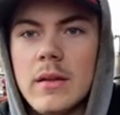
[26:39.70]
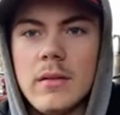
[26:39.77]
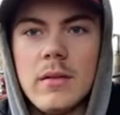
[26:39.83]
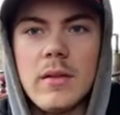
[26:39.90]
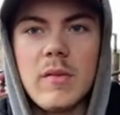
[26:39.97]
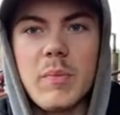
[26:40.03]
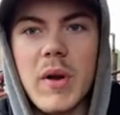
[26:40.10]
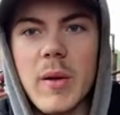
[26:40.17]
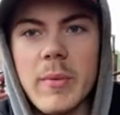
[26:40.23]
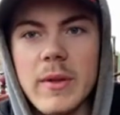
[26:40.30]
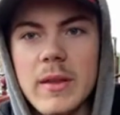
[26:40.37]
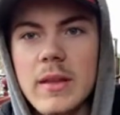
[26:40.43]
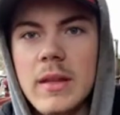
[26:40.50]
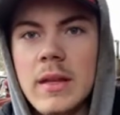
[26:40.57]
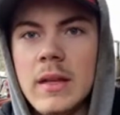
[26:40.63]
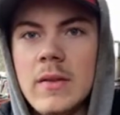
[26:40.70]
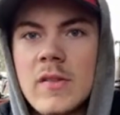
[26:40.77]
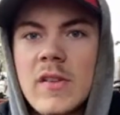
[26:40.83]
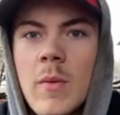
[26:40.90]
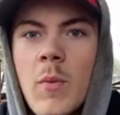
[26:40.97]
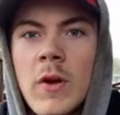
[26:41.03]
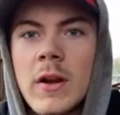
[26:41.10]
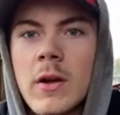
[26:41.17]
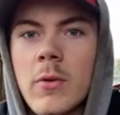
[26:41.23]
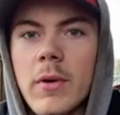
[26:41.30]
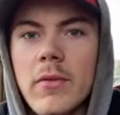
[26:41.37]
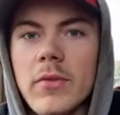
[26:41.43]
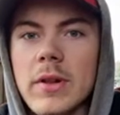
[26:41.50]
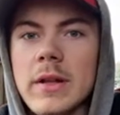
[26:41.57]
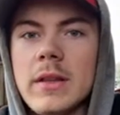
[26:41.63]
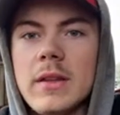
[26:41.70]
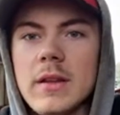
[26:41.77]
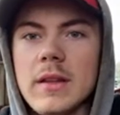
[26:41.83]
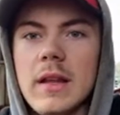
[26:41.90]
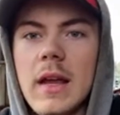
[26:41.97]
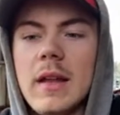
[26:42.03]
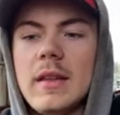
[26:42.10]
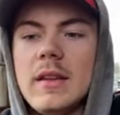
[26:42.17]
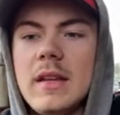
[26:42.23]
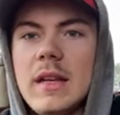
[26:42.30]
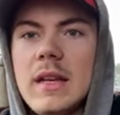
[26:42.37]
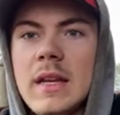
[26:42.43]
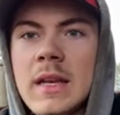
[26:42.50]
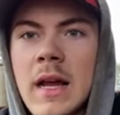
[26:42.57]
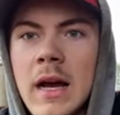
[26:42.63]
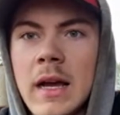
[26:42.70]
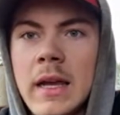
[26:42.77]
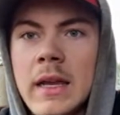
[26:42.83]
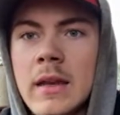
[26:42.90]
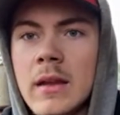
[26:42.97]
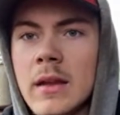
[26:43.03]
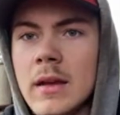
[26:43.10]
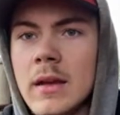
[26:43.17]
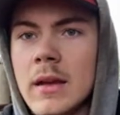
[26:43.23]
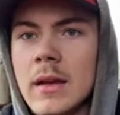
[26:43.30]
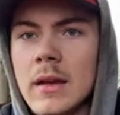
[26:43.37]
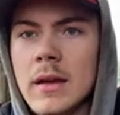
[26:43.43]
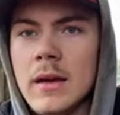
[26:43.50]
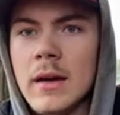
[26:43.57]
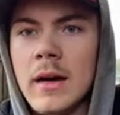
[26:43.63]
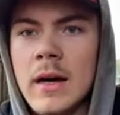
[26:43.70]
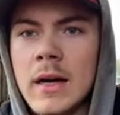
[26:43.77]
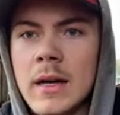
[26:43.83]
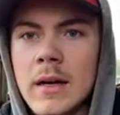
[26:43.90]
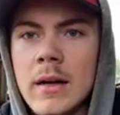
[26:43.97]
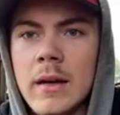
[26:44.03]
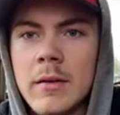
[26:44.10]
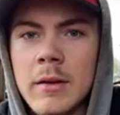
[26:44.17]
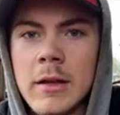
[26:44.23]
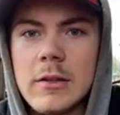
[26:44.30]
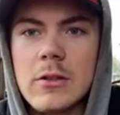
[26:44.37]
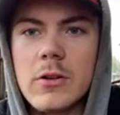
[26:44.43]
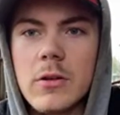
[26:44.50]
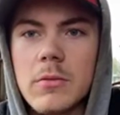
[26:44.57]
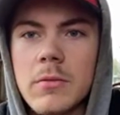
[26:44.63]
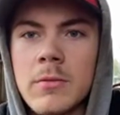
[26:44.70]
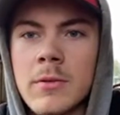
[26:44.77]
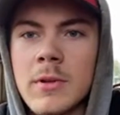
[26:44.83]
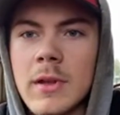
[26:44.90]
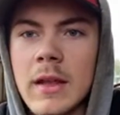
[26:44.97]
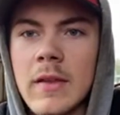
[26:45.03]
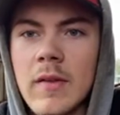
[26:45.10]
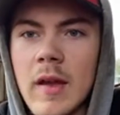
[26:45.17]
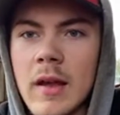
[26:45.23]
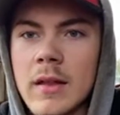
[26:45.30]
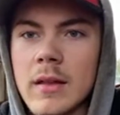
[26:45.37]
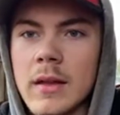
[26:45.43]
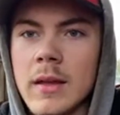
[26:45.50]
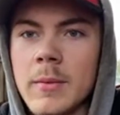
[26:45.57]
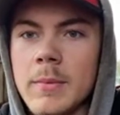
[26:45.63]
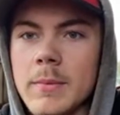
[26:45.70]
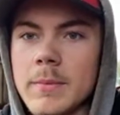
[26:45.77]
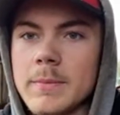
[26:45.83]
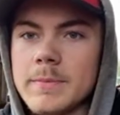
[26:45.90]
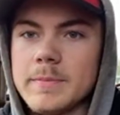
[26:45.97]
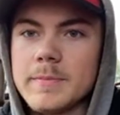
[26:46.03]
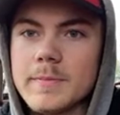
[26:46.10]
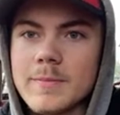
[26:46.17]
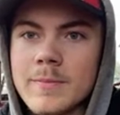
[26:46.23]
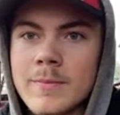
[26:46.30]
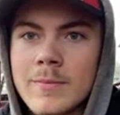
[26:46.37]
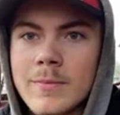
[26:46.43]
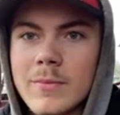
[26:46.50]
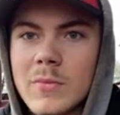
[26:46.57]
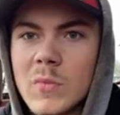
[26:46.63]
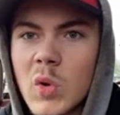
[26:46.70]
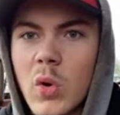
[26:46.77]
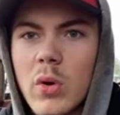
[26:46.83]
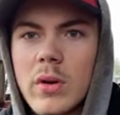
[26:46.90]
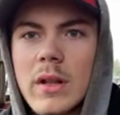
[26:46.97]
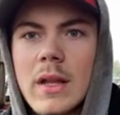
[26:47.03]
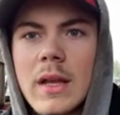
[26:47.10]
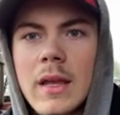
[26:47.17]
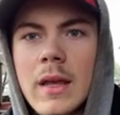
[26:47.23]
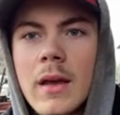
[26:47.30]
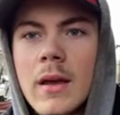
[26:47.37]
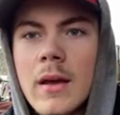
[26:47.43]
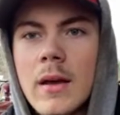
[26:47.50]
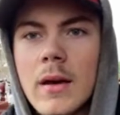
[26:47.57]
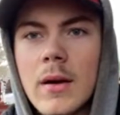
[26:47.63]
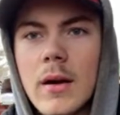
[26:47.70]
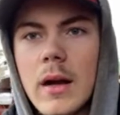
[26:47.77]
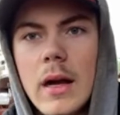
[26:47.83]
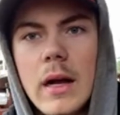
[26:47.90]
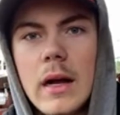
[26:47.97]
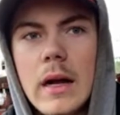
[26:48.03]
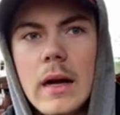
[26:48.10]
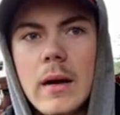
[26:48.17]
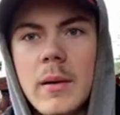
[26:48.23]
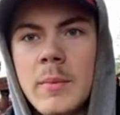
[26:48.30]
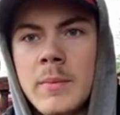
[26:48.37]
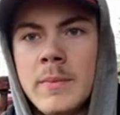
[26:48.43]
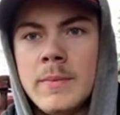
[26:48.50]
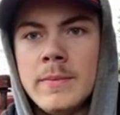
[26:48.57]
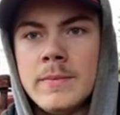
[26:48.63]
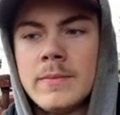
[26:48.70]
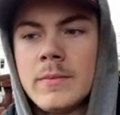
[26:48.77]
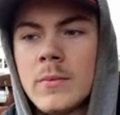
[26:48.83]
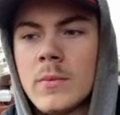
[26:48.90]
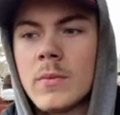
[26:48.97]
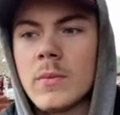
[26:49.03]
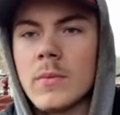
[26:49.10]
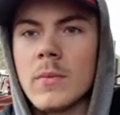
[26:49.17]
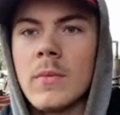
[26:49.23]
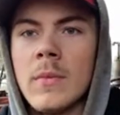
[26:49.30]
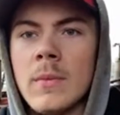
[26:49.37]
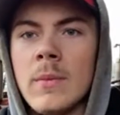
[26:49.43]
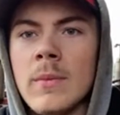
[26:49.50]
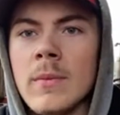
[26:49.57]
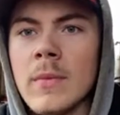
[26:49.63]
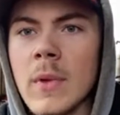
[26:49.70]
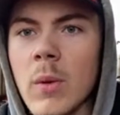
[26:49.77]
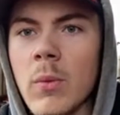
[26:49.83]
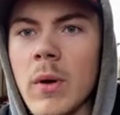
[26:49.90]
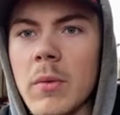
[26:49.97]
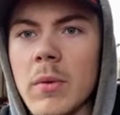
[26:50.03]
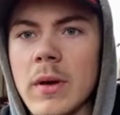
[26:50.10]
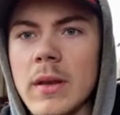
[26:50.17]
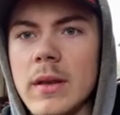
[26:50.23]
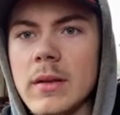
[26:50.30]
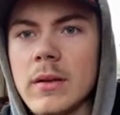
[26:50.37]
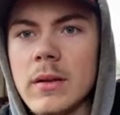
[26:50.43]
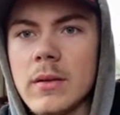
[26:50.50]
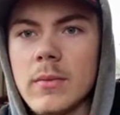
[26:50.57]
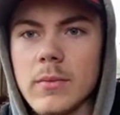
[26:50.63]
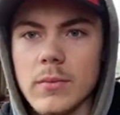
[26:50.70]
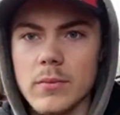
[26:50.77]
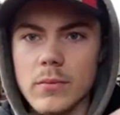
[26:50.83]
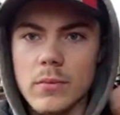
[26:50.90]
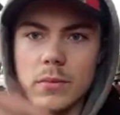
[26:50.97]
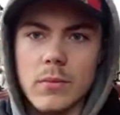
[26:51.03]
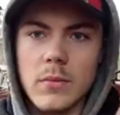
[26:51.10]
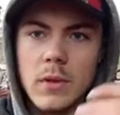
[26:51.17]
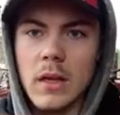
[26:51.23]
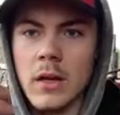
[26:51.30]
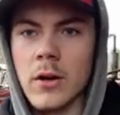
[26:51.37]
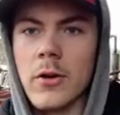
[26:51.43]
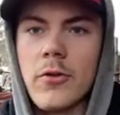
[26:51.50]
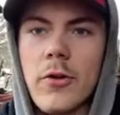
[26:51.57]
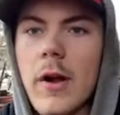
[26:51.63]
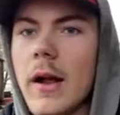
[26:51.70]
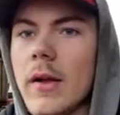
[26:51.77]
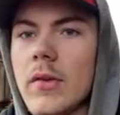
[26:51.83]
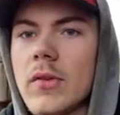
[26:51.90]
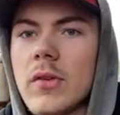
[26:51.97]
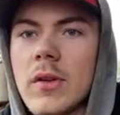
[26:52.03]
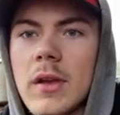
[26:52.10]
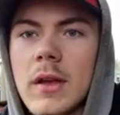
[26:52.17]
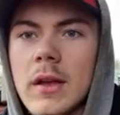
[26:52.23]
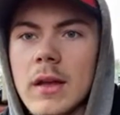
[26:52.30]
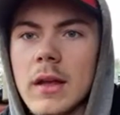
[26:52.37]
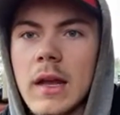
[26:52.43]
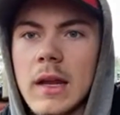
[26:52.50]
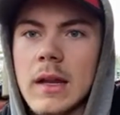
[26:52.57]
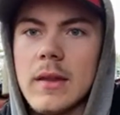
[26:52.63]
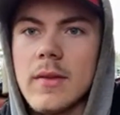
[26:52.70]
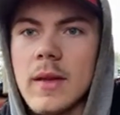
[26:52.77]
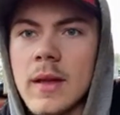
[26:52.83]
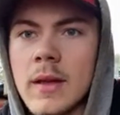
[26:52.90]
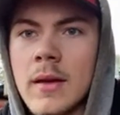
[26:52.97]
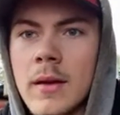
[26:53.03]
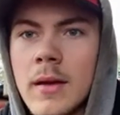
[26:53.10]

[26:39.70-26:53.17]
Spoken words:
this is probably the somewhat equivalent to that TD9. I'm not sure exactly, totally, what would intercross kind of thing.